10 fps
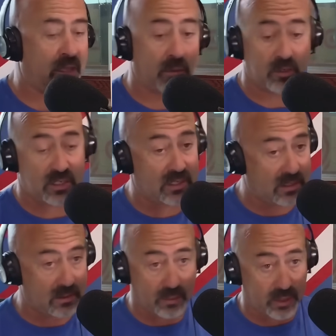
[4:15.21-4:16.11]

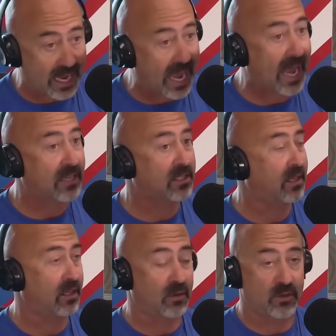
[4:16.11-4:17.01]
They were gassed. I
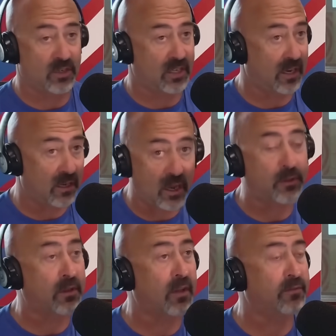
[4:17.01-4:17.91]
think they just had
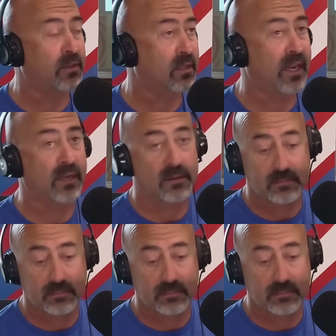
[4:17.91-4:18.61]
nothing left in the tank.